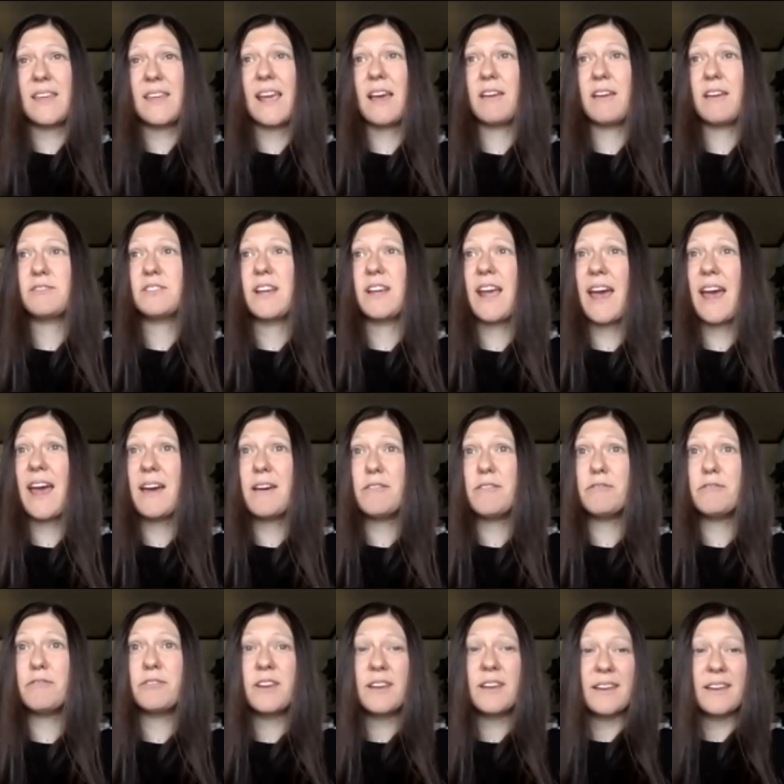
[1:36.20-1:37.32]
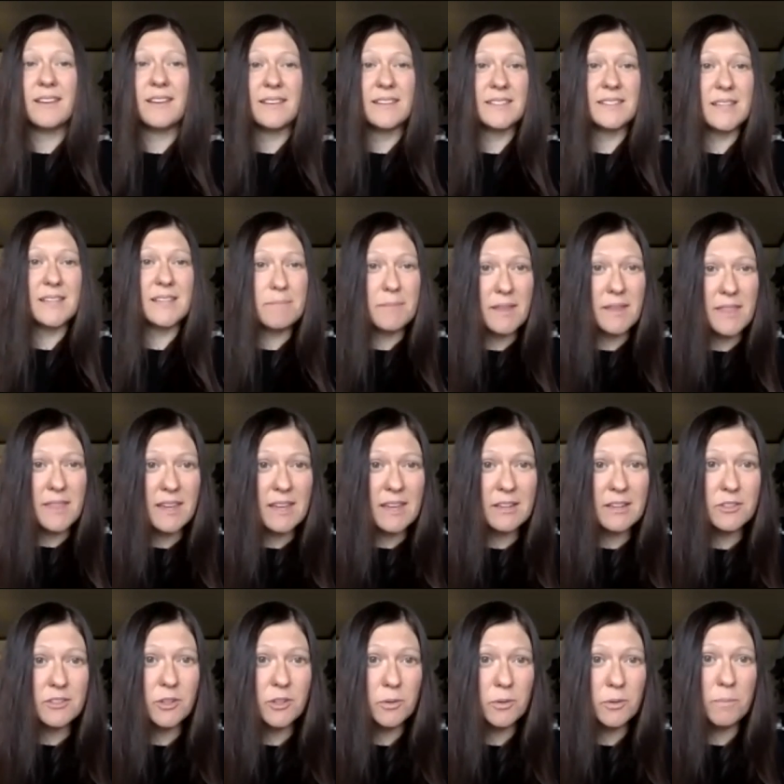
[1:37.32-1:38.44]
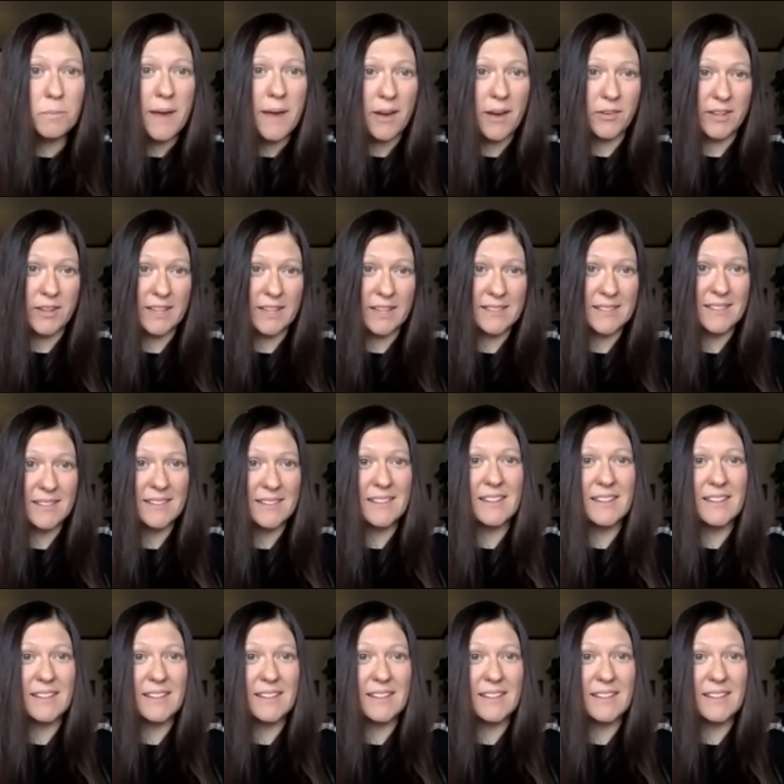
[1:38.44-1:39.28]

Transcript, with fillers: they have to have something they can do about it